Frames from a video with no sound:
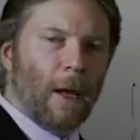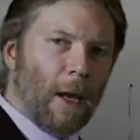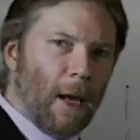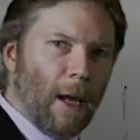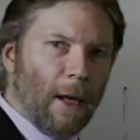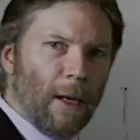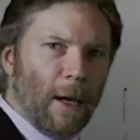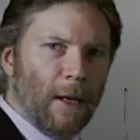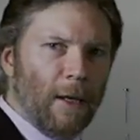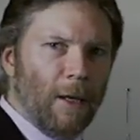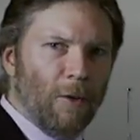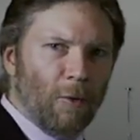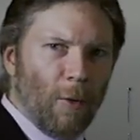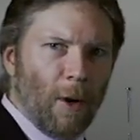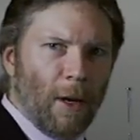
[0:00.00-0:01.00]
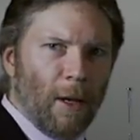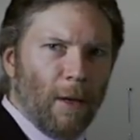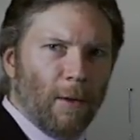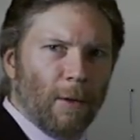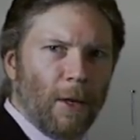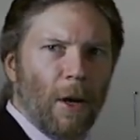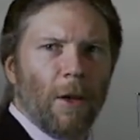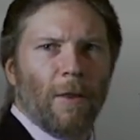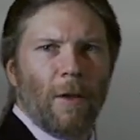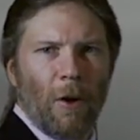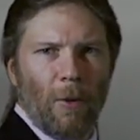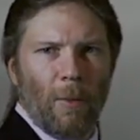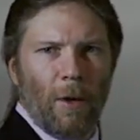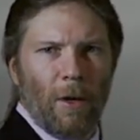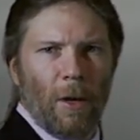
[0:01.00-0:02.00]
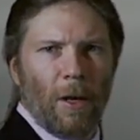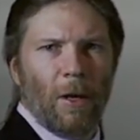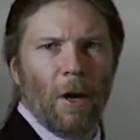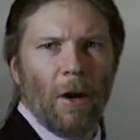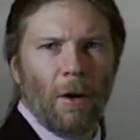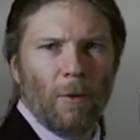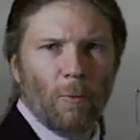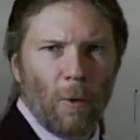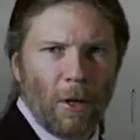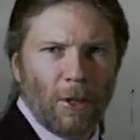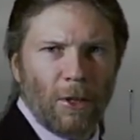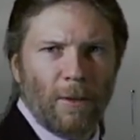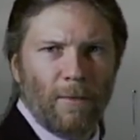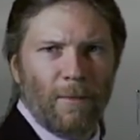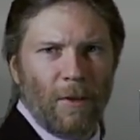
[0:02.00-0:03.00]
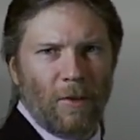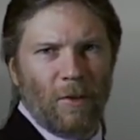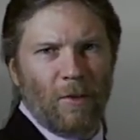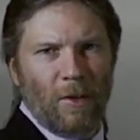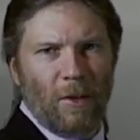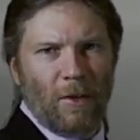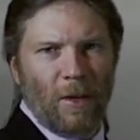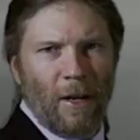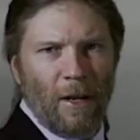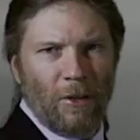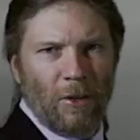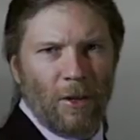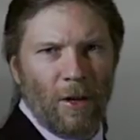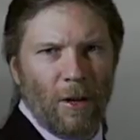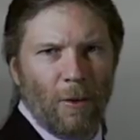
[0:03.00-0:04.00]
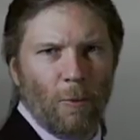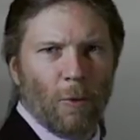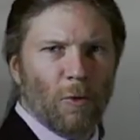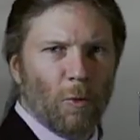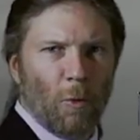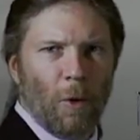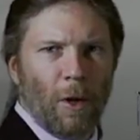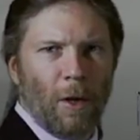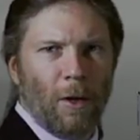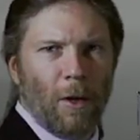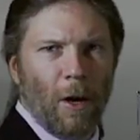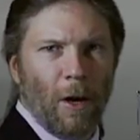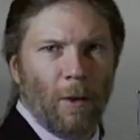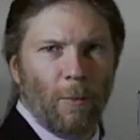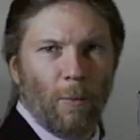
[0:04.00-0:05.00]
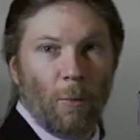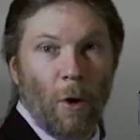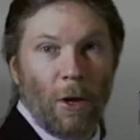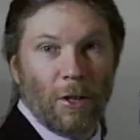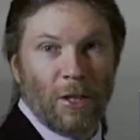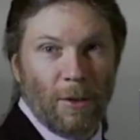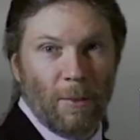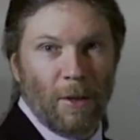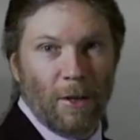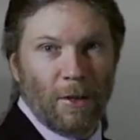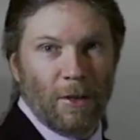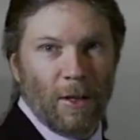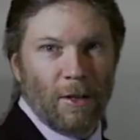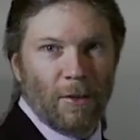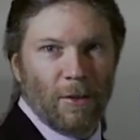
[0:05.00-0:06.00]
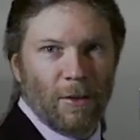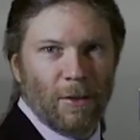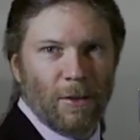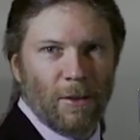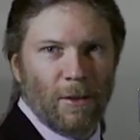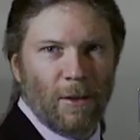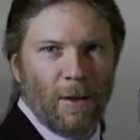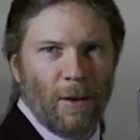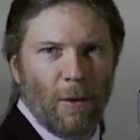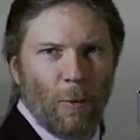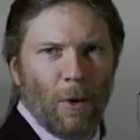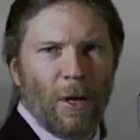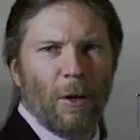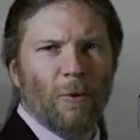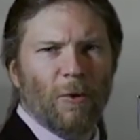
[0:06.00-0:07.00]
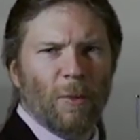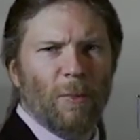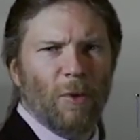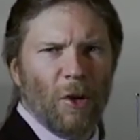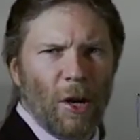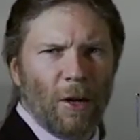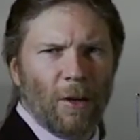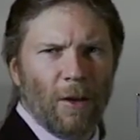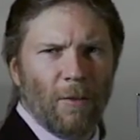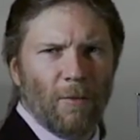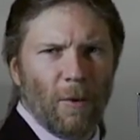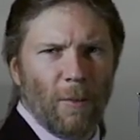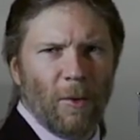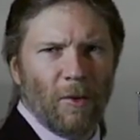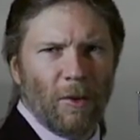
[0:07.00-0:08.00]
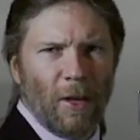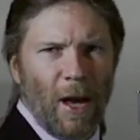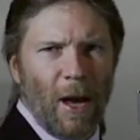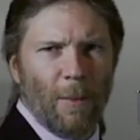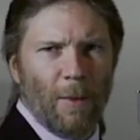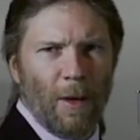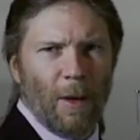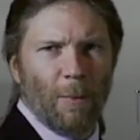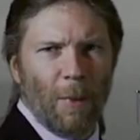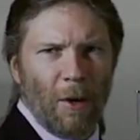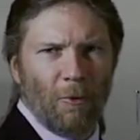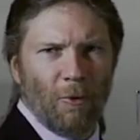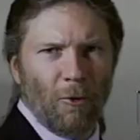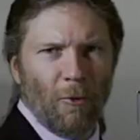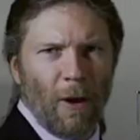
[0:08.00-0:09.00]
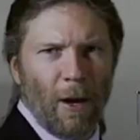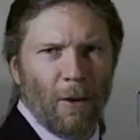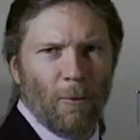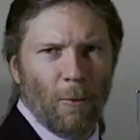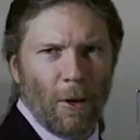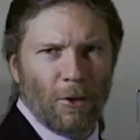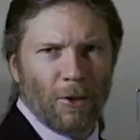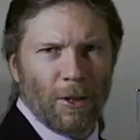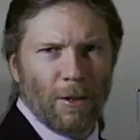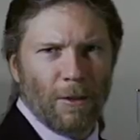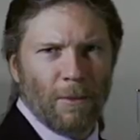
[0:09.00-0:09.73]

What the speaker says: In 1920, Leon Theremin, a young Russian physicist and engineer, was working on proximity sensors when he was abducted from his lab in Petrograd, Russia.